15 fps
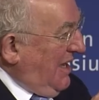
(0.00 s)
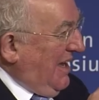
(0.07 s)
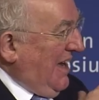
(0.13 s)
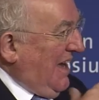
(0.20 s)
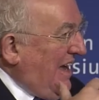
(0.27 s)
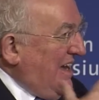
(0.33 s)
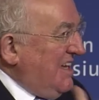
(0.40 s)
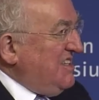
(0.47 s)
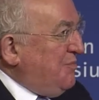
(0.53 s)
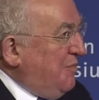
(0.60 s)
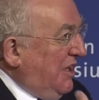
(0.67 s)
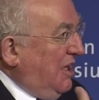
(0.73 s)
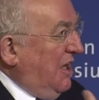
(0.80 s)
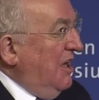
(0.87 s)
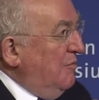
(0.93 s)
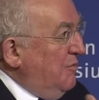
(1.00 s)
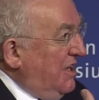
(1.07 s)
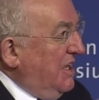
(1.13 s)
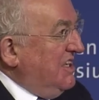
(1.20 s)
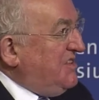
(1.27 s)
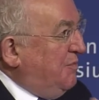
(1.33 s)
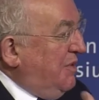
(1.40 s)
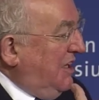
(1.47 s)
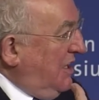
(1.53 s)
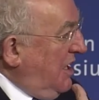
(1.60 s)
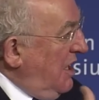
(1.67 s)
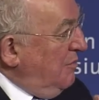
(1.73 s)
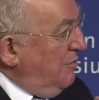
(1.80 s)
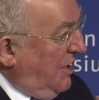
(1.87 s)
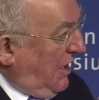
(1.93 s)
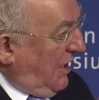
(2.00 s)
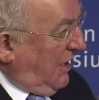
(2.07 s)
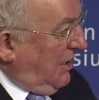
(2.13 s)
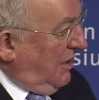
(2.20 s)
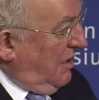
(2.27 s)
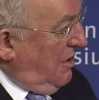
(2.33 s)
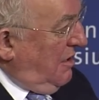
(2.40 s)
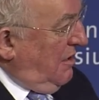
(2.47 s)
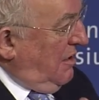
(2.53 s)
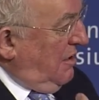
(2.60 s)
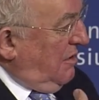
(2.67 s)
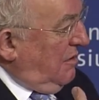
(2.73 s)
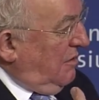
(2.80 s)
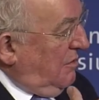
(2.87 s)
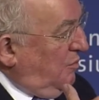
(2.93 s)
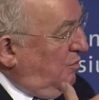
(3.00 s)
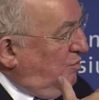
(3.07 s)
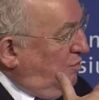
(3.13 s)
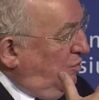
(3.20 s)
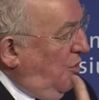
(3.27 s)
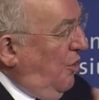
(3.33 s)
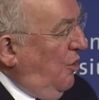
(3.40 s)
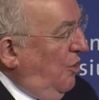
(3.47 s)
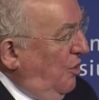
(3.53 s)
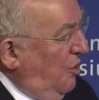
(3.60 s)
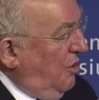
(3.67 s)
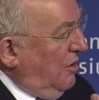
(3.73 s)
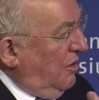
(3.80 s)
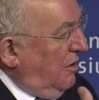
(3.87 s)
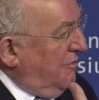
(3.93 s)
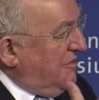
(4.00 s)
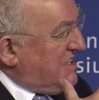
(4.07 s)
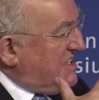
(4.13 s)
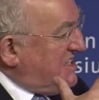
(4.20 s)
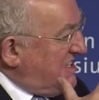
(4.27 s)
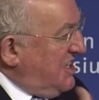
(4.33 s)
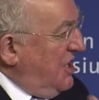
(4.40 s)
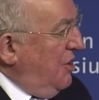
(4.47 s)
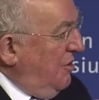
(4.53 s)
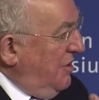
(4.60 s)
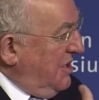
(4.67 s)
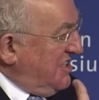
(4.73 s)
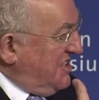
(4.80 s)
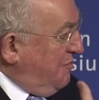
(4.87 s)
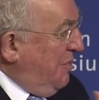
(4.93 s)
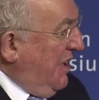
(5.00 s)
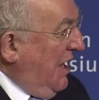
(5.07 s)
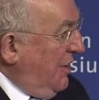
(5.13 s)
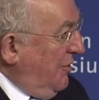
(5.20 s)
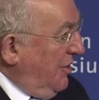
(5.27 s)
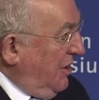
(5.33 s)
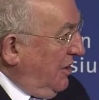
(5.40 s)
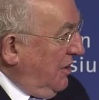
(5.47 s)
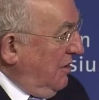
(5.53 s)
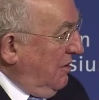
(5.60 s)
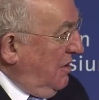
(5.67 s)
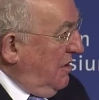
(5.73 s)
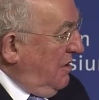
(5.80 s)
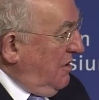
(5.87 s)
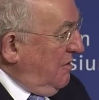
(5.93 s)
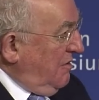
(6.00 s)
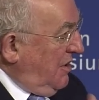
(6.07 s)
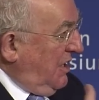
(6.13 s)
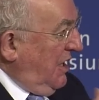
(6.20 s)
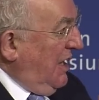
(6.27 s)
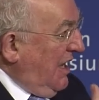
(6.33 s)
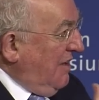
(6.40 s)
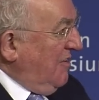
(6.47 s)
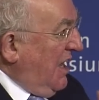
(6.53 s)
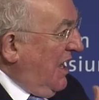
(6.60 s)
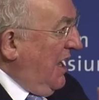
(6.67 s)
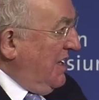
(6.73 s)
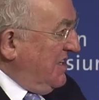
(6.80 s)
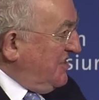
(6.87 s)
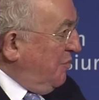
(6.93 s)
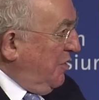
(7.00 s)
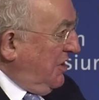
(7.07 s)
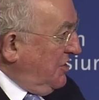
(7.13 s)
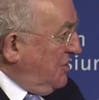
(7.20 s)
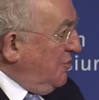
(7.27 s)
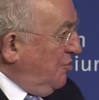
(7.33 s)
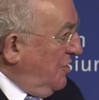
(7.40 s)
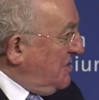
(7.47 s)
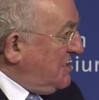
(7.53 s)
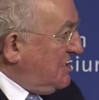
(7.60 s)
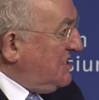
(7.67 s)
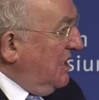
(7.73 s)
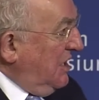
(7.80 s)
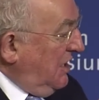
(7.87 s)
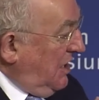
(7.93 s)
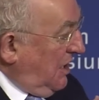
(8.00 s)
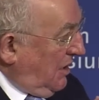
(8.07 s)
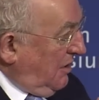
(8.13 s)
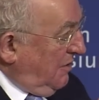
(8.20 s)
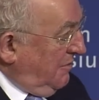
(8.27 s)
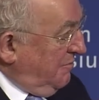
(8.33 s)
has become and is becoming more of a serious barrier than it ever has been to risk-taking?